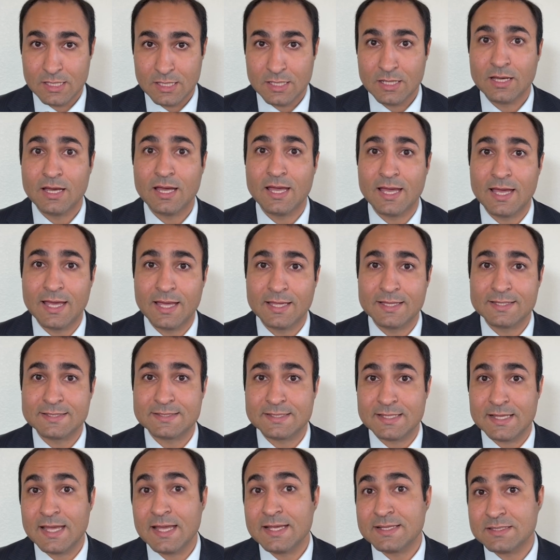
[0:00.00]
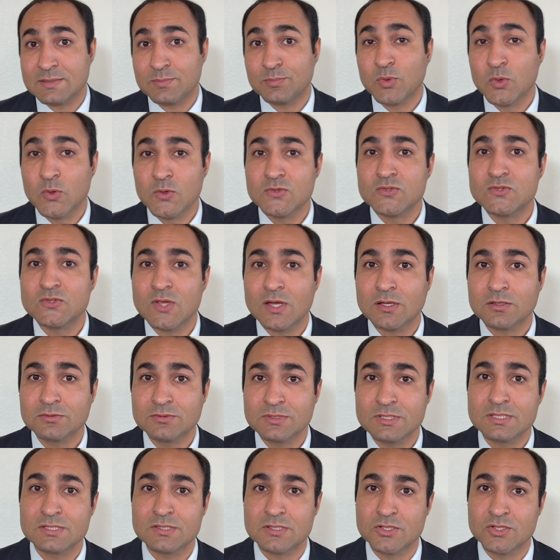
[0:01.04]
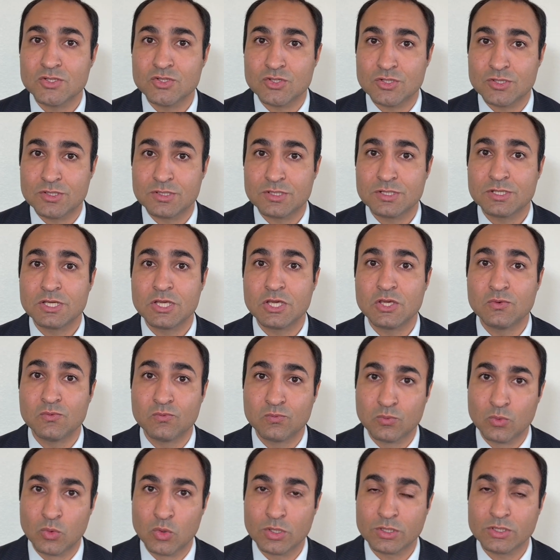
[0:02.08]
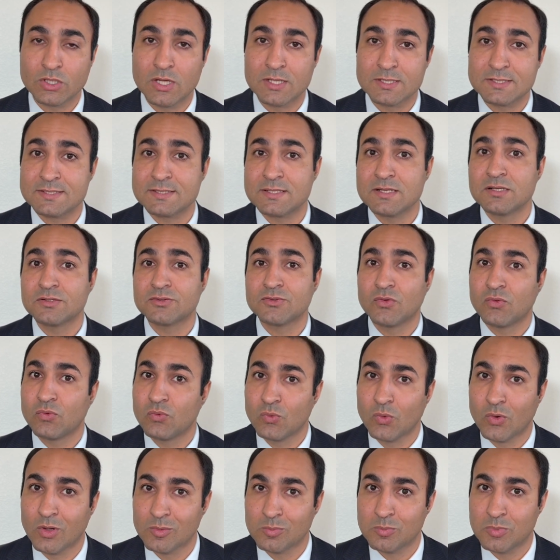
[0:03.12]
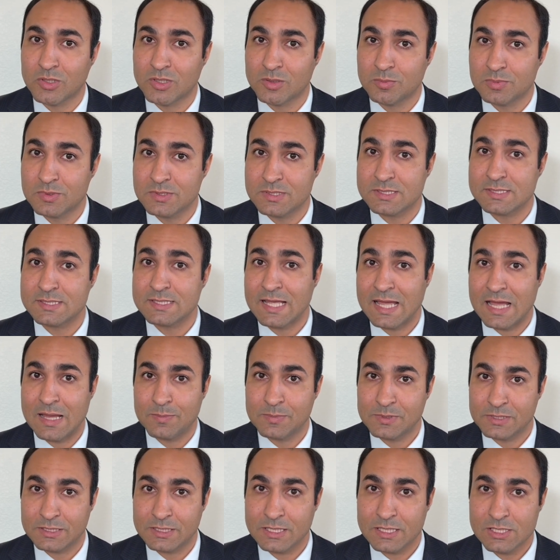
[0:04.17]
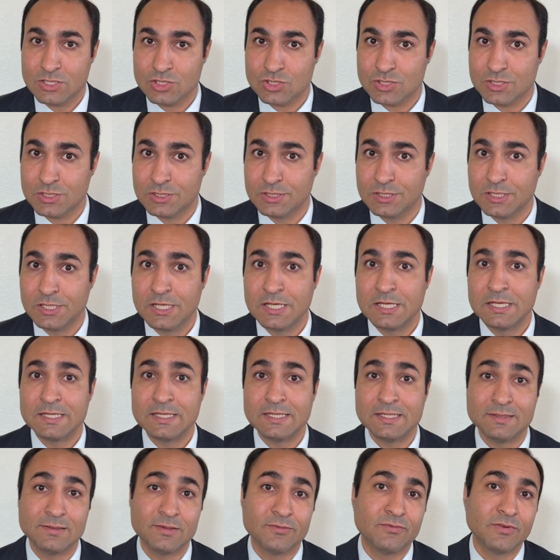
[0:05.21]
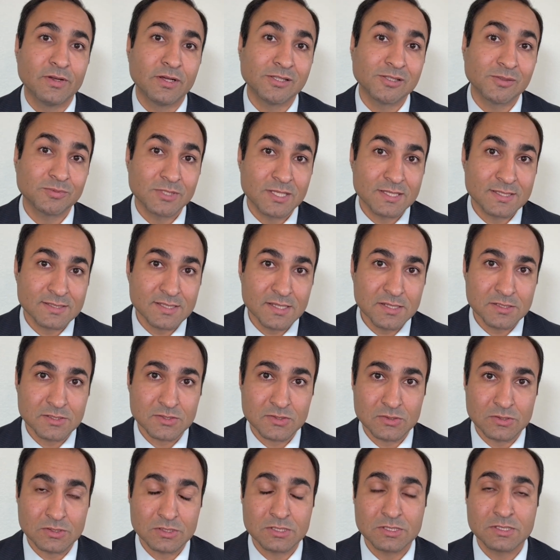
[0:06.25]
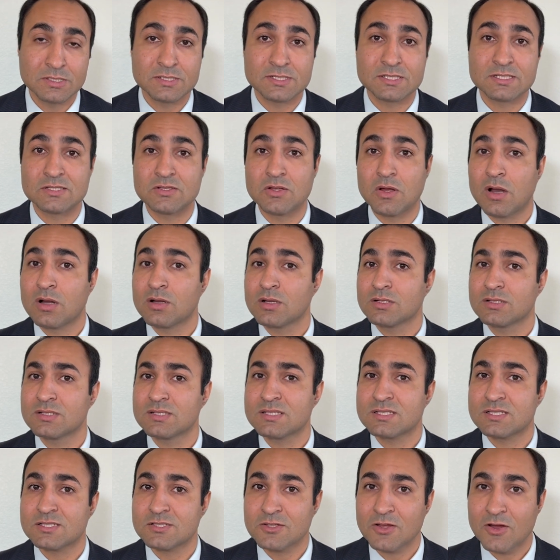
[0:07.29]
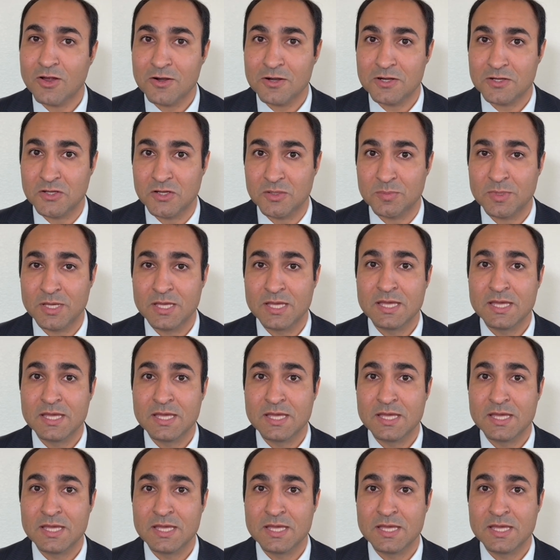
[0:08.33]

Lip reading: as a postdoc researcher. He worked on certain dual purpose application. He developed a sensor, started a startup,